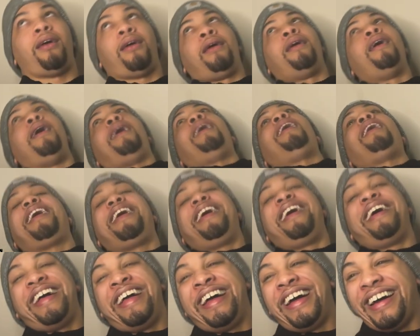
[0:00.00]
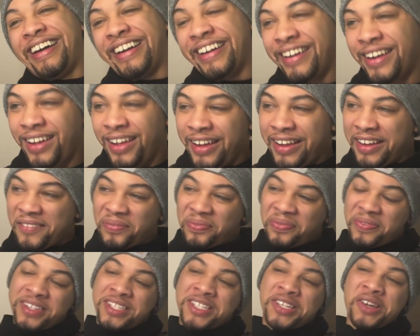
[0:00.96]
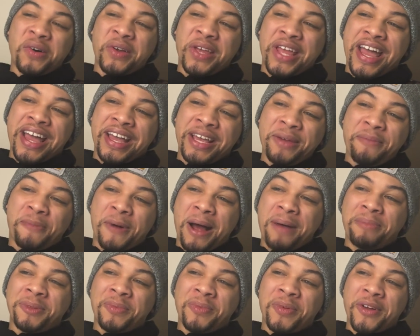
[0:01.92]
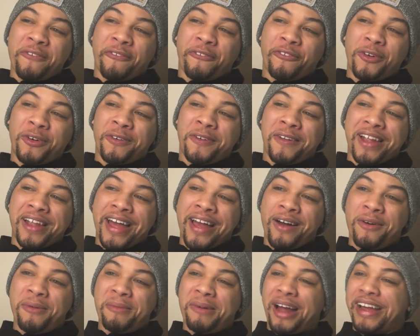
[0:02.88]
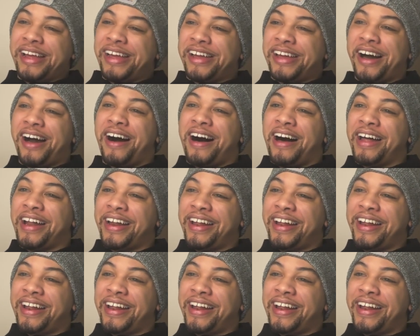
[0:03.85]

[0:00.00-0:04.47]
Oh, so yeah, he probably went full, like, oh my God.